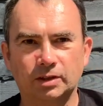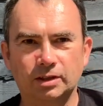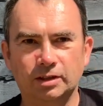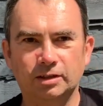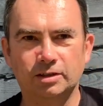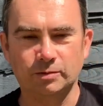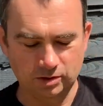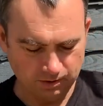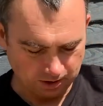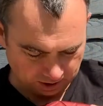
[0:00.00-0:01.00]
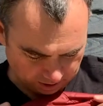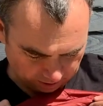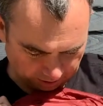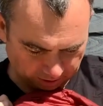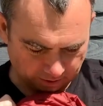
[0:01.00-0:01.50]
Sometimes you can
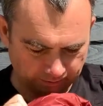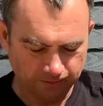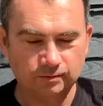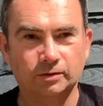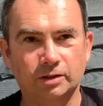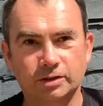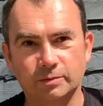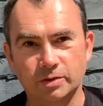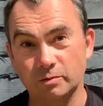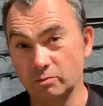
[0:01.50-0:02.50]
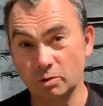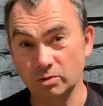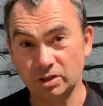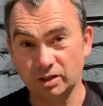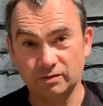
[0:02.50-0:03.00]
sometimes roll
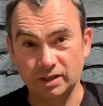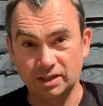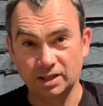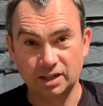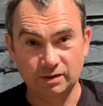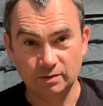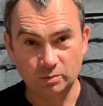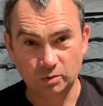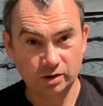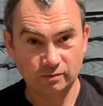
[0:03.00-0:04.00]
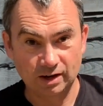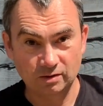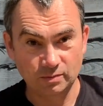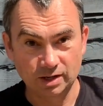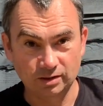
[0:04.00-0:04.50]
stuff things in there if I'm not putting it
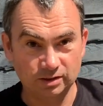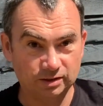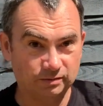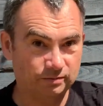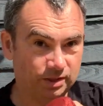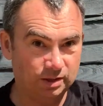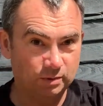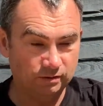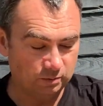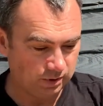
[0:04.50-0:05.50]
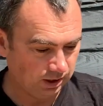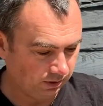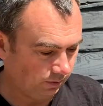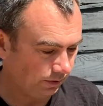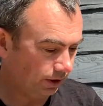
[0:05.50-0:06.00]
around me, and just make a bit of a pillow
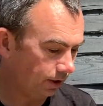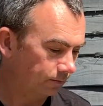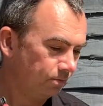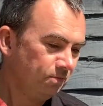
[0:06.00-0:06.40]
with that.